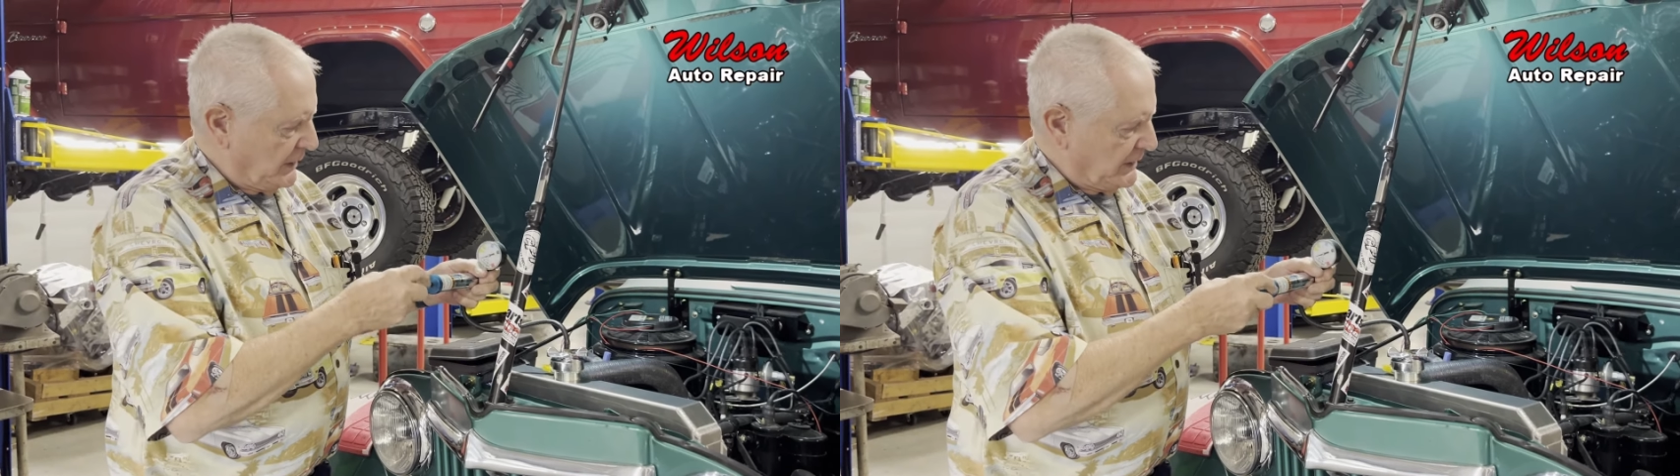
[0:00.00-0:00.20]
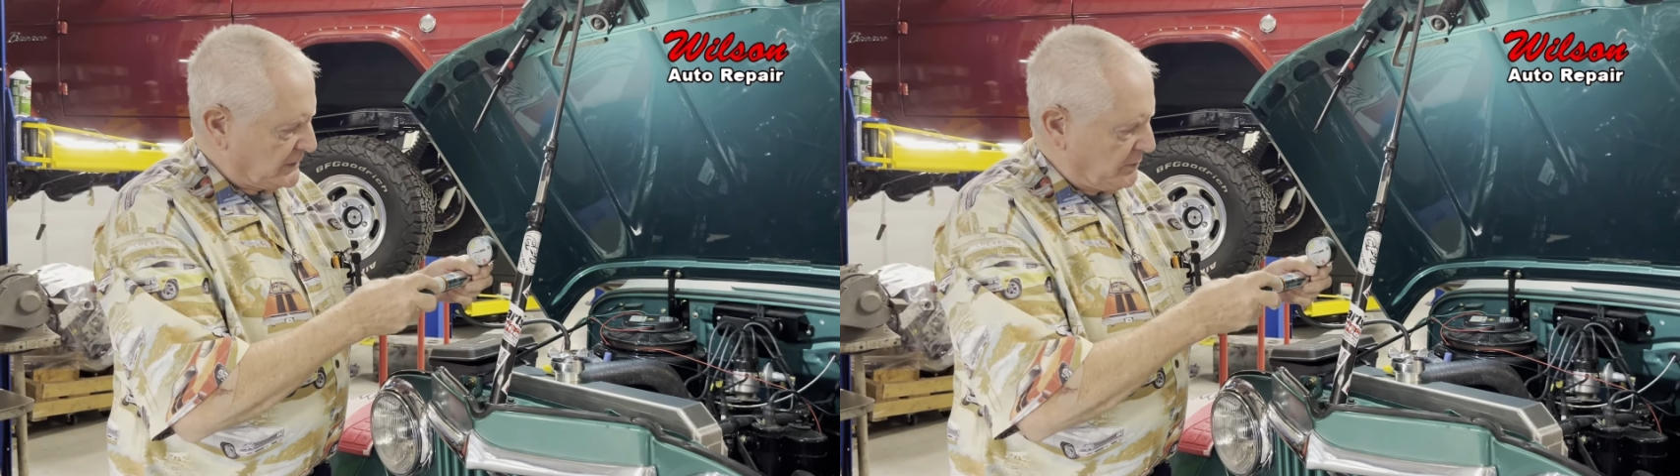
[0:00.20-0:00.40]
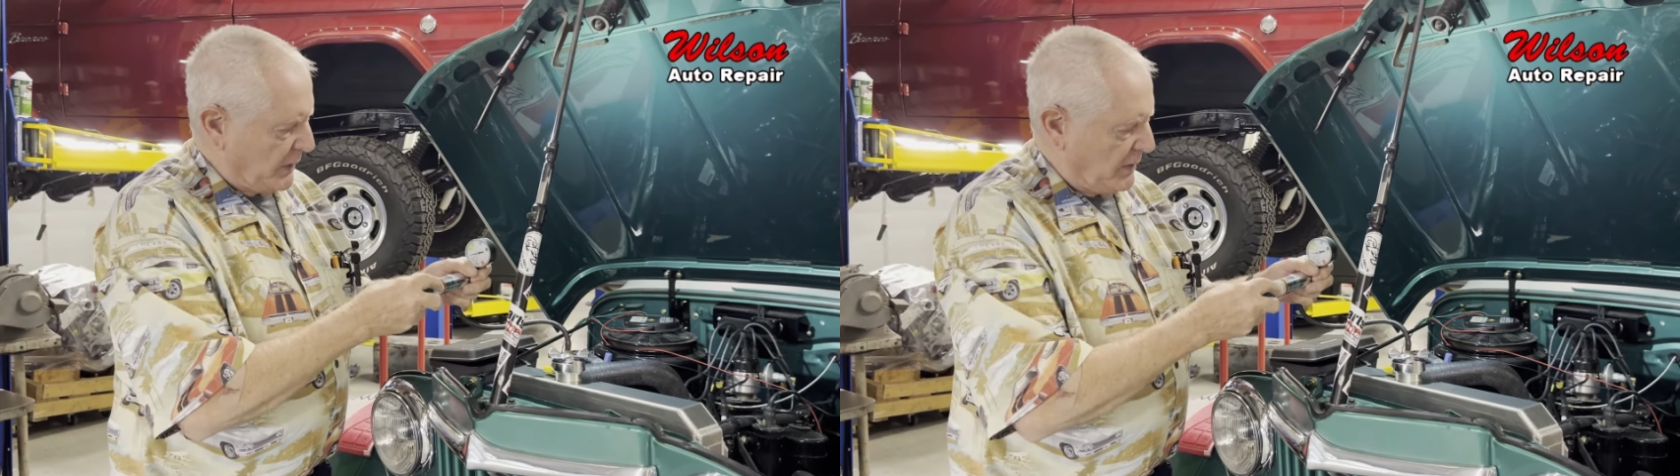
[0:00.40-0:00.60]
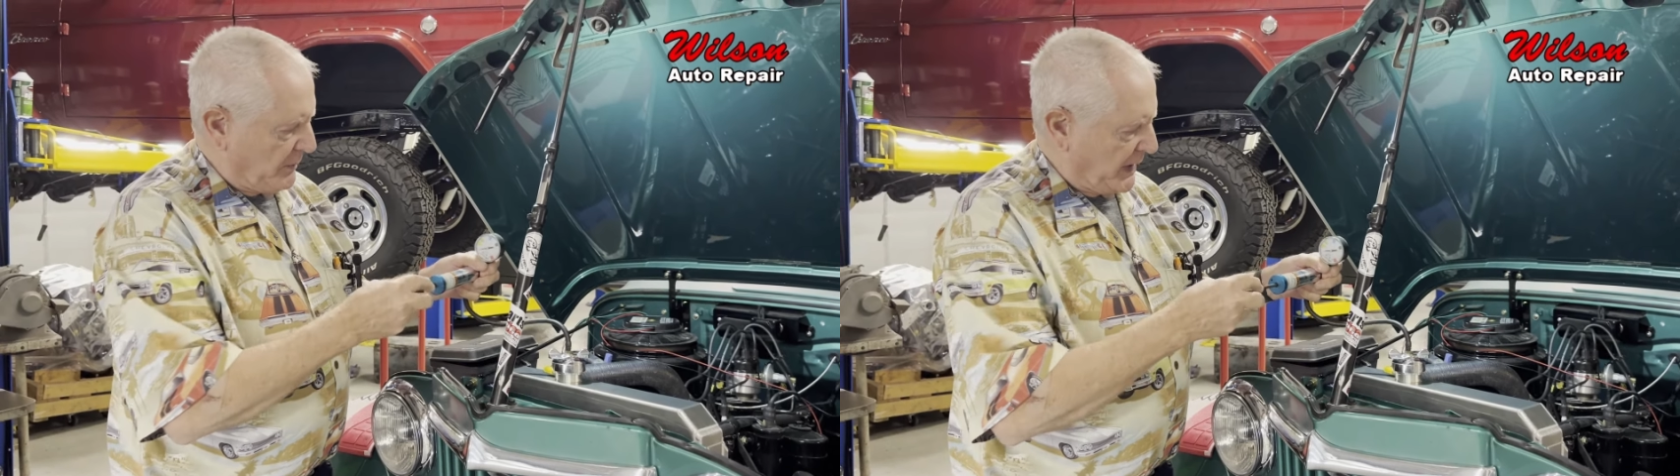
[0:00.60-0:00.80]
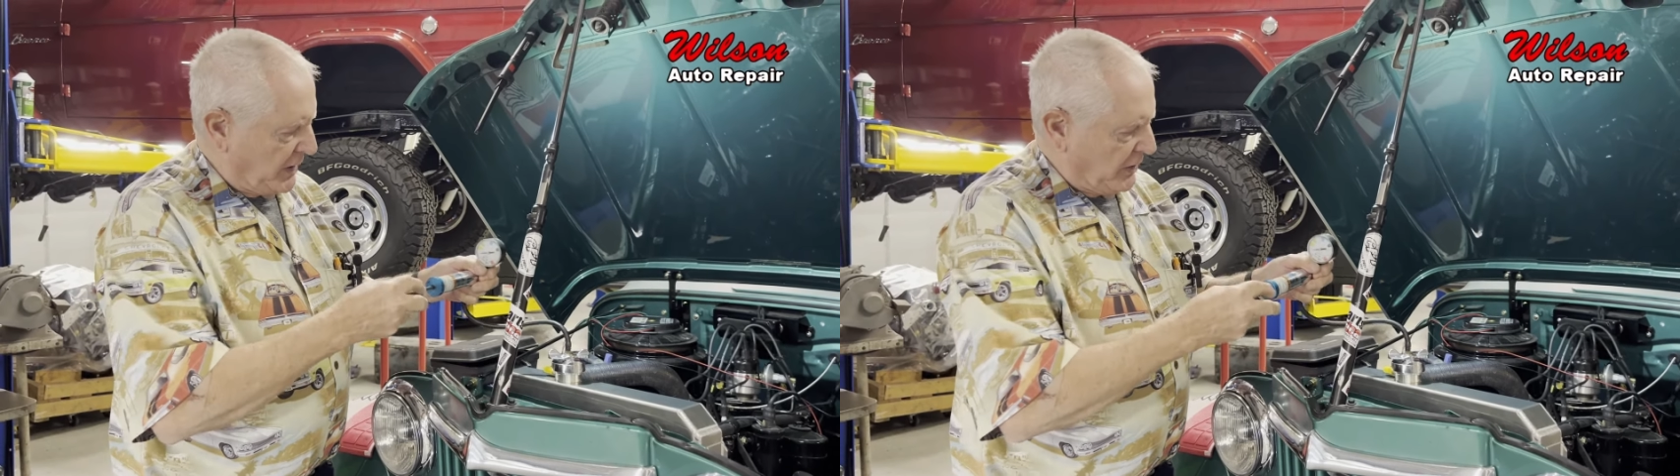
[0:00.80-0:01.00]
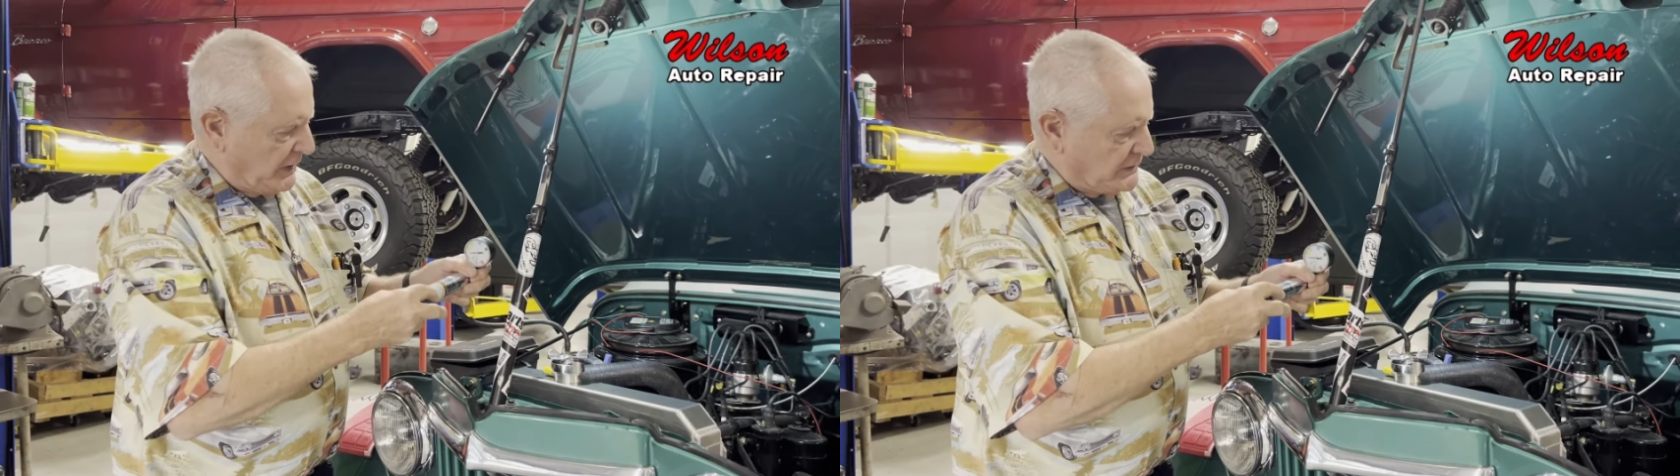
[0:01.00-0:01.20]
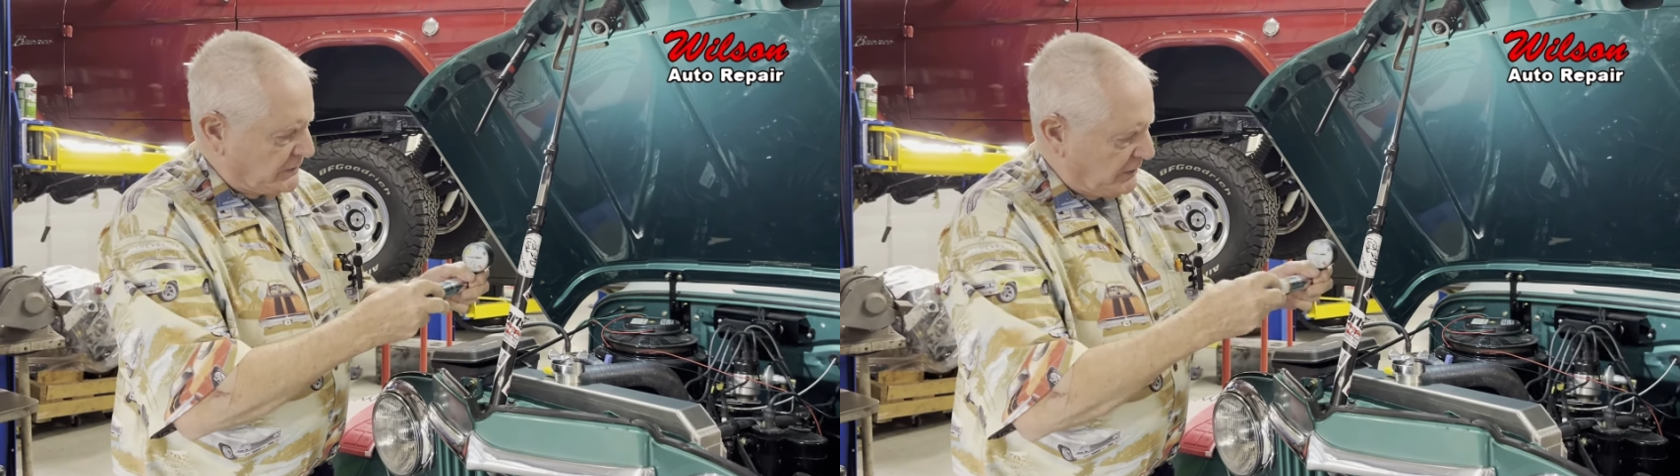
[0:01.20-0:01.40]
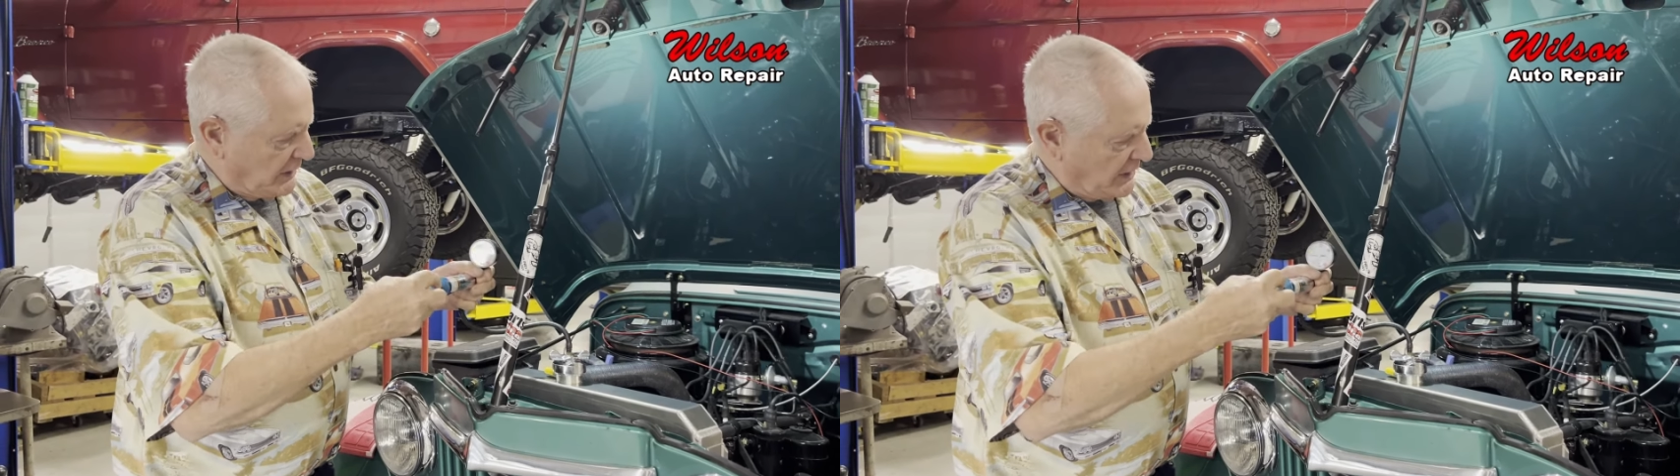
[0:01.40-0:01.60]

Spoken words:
is pump air into it,